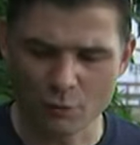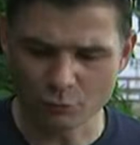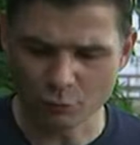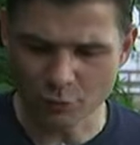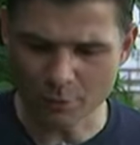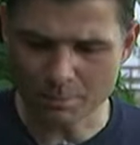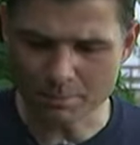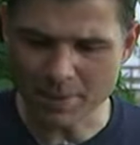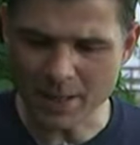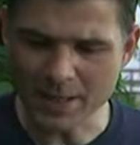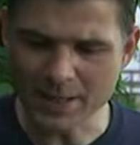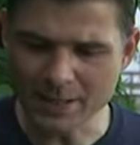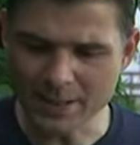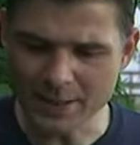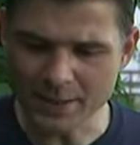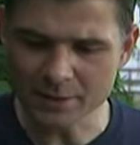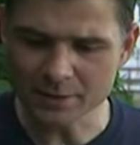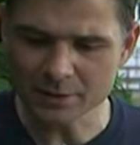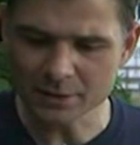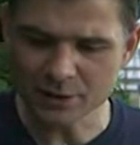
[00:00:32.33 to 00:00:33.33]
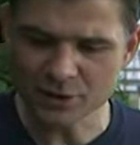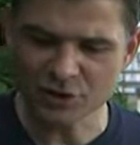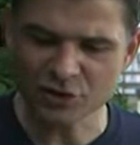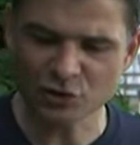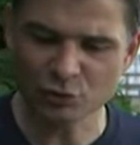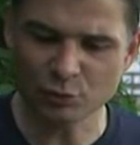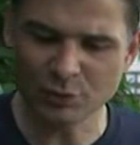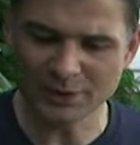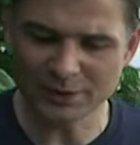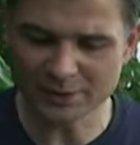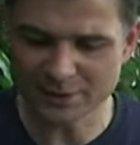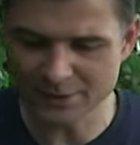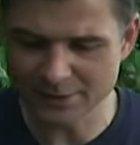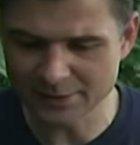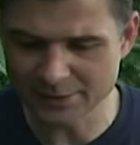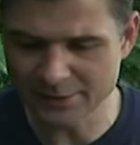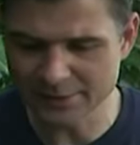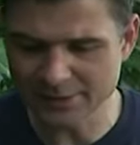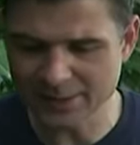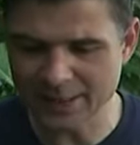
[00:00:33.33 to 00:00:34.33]
Romania,
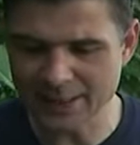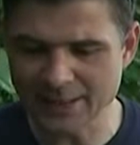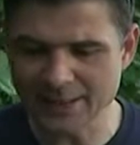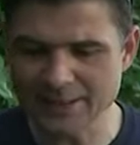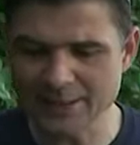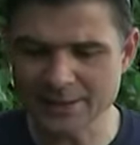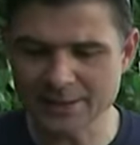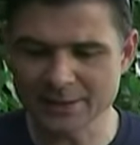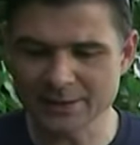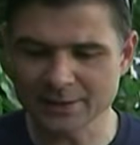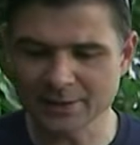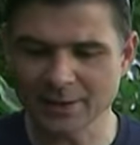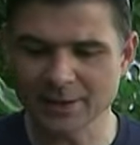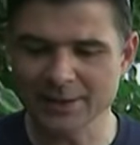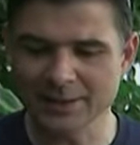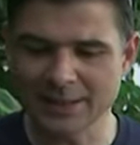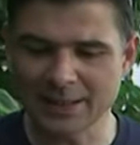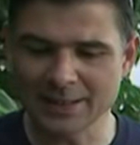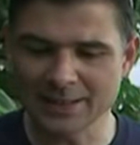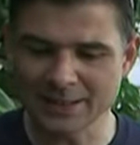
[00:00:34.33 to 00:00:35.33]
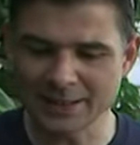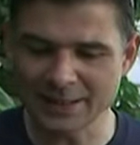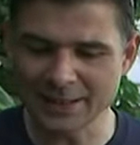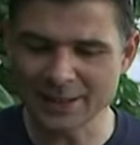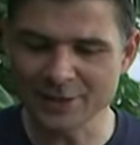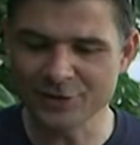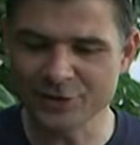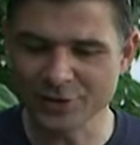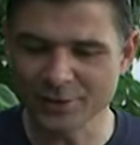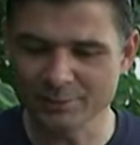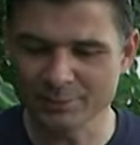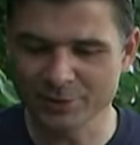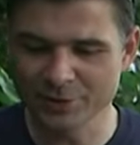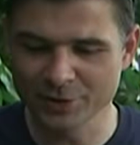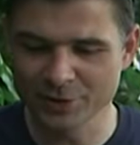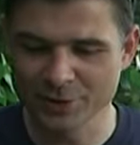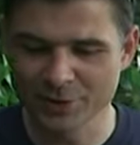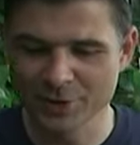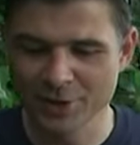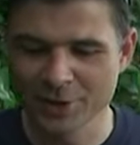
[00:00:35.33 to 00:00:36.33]
Switzerland, India, Thailand, Egypt,
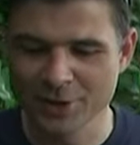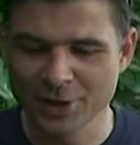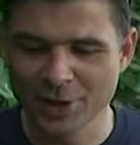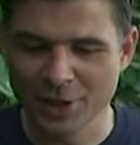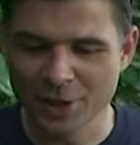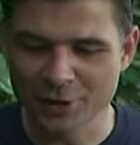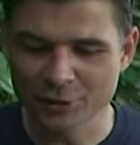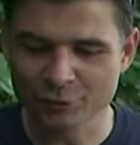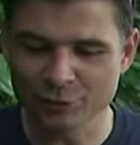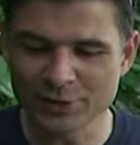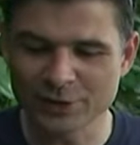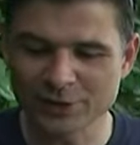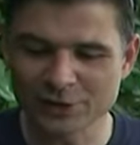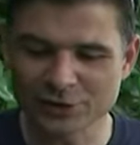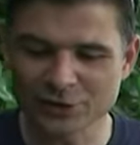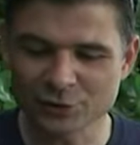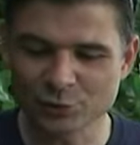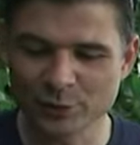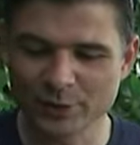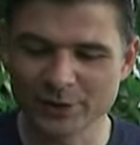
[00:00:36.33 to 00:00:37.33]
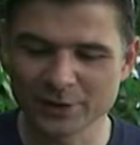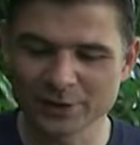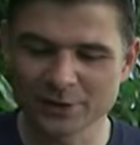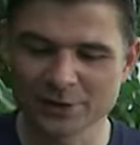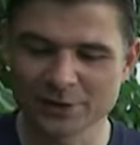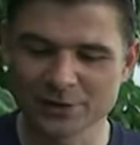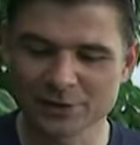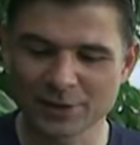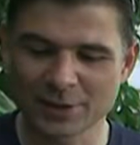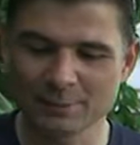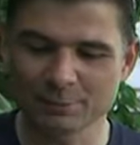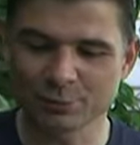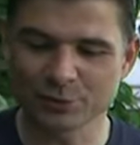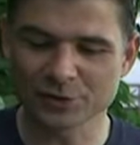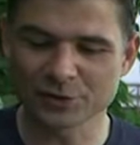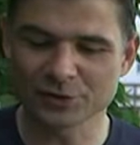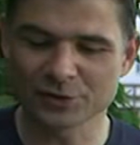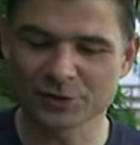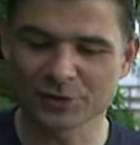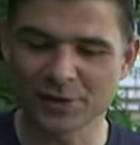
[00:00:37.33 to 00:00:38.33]
Greece, Sweden,
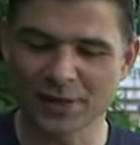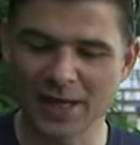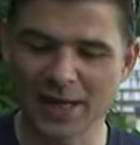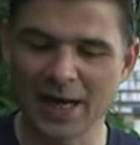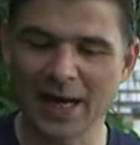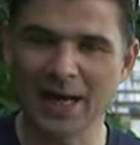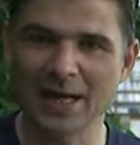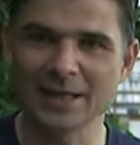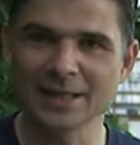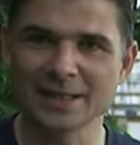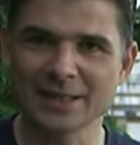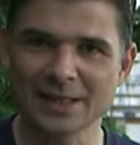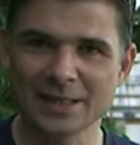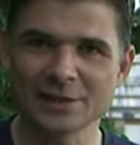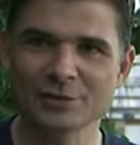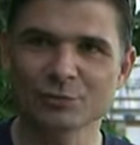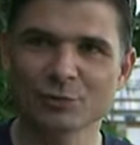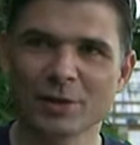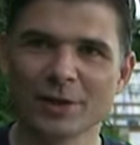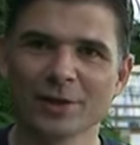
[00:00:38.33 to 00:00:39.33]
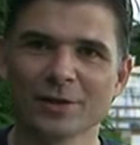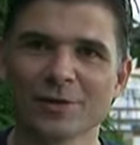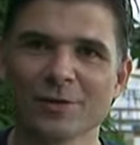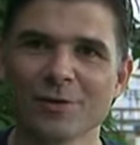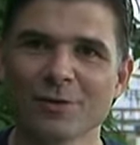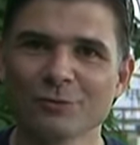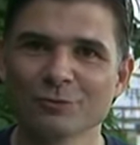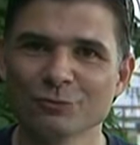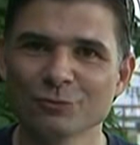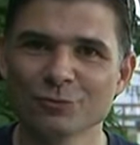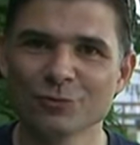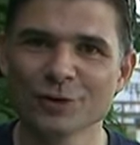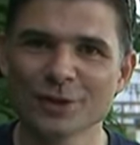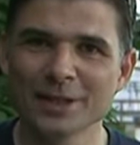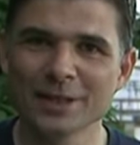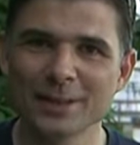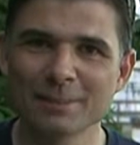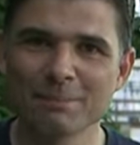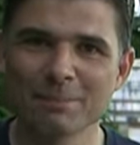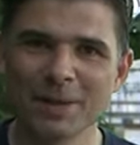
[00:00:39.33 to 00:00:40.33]
Cyprus, and Israel.
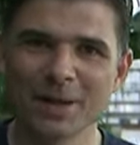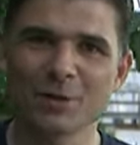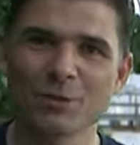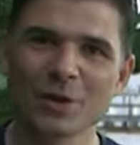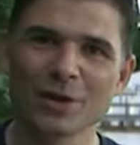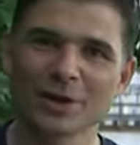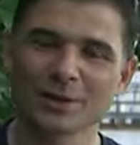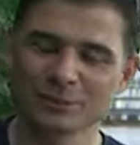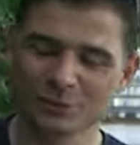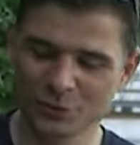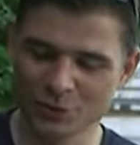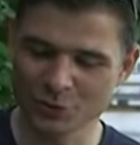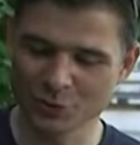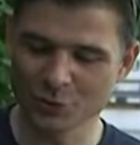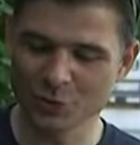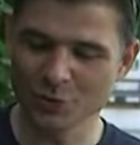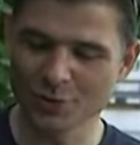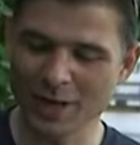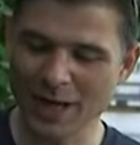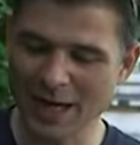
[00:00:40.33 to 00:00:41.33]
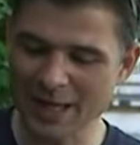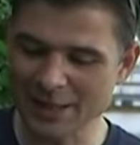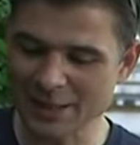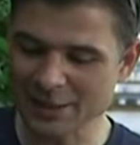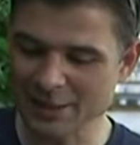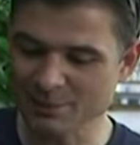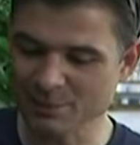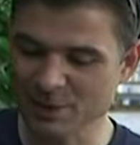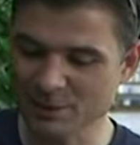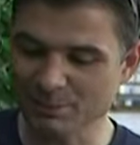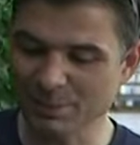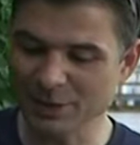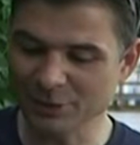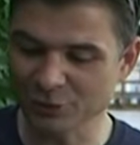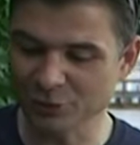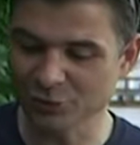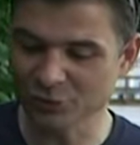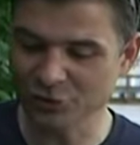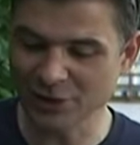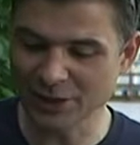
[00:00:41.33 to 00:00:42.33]
Really big welcome to you all. And there's some
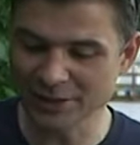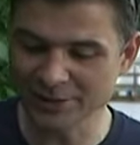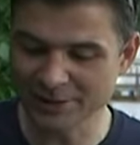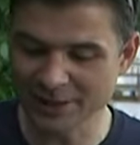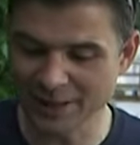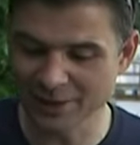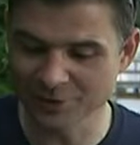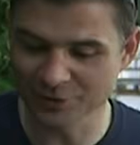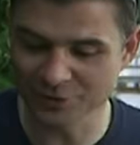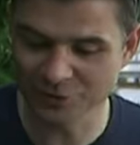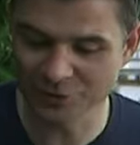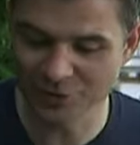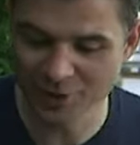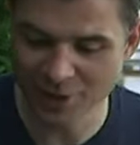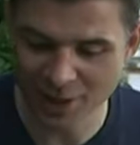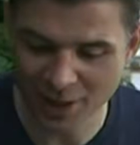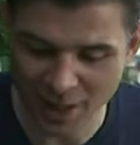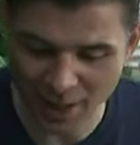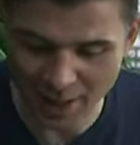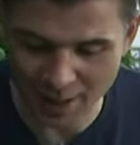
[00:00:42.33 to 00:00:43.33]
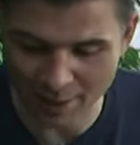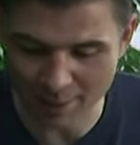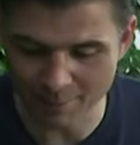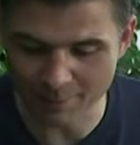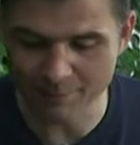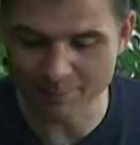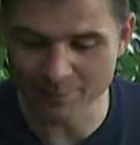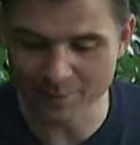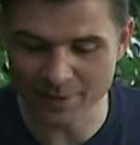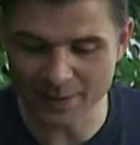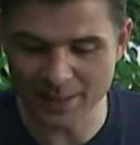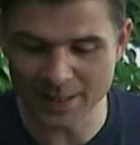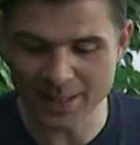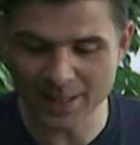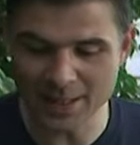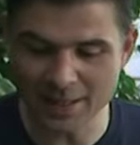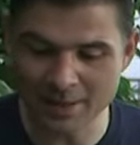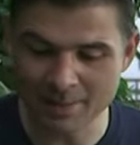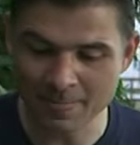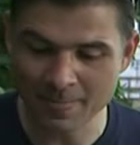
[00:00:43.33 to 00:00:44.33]
special shout outs
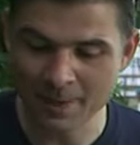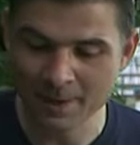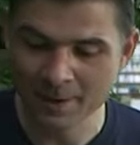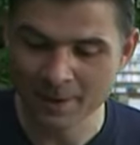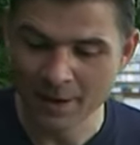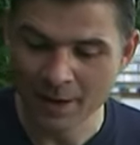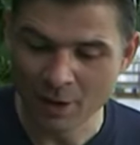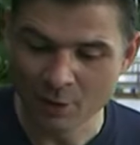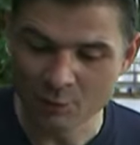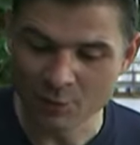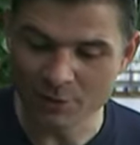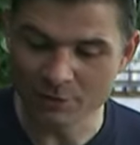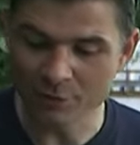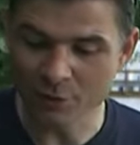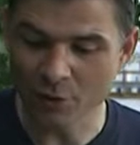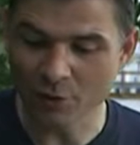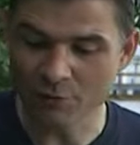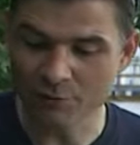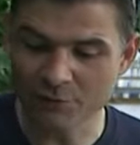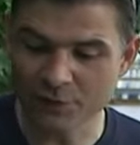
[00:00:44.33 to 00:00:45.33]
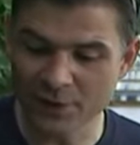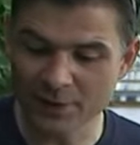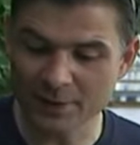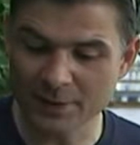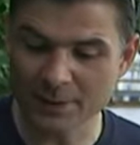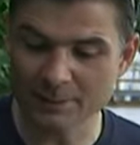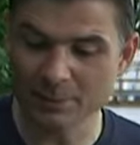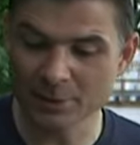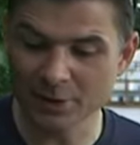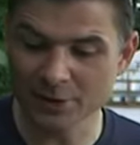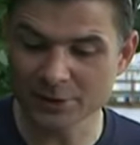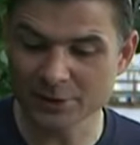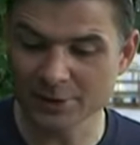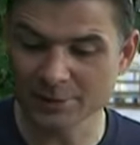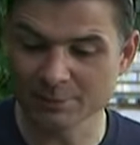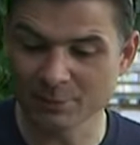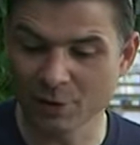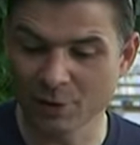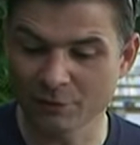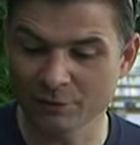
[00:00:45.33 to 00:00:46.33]
here. We've got 5th
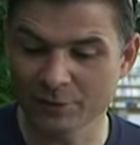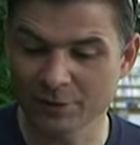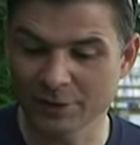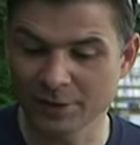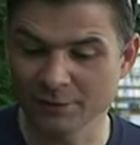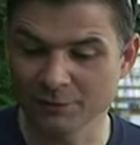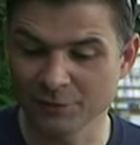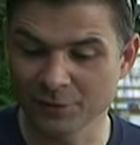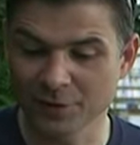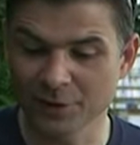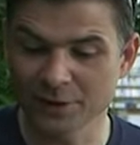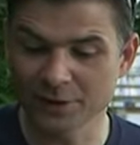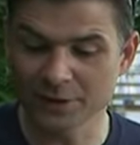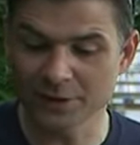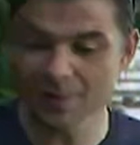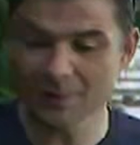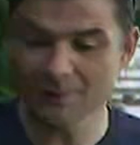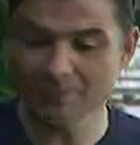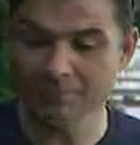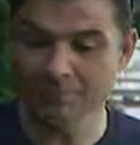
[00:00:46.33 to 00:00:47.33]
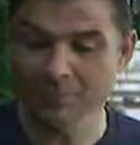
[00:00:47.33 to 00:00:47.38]
Gymnasium of Glyfada.